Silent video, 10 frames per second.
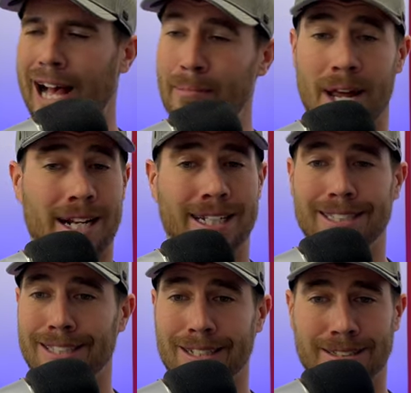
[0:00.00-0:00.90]
I'm not a
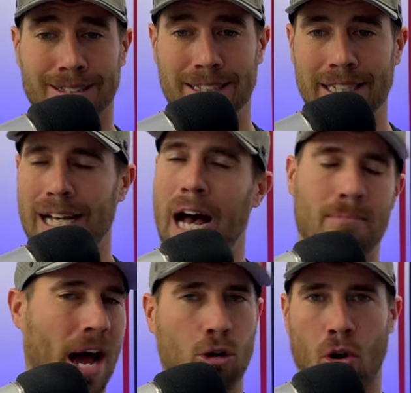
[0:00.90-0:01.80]
ninja. I'm
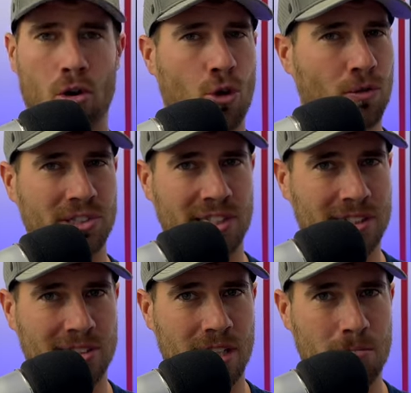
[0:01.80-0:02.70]
not crawling over
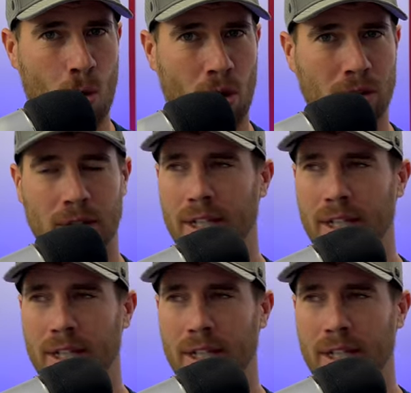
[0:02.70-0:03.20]
seats anymore.